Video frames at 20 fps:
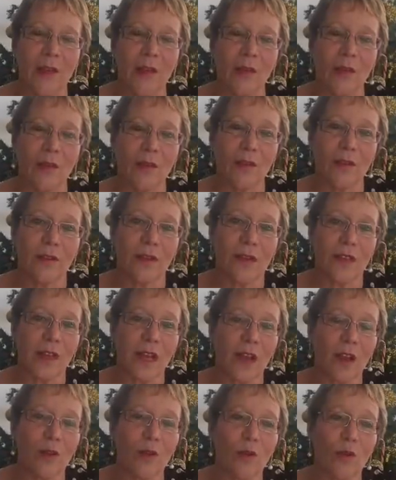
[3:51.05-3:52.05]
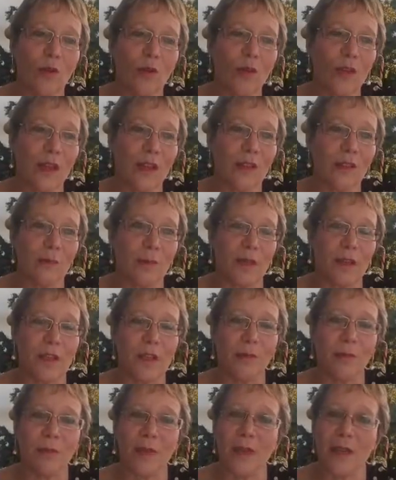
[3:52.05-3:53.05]
The town hall has been
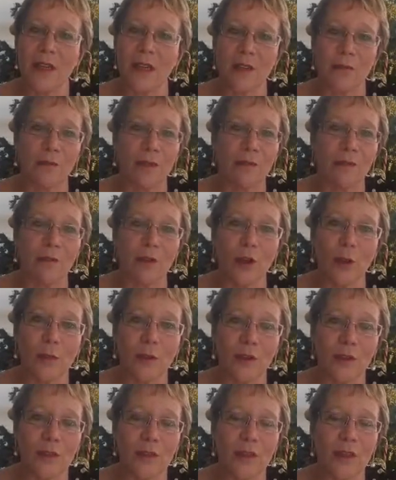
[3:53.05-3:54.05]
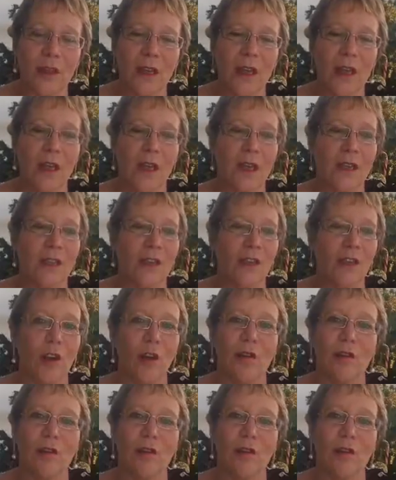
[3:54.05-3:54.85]
completely refurbished. It's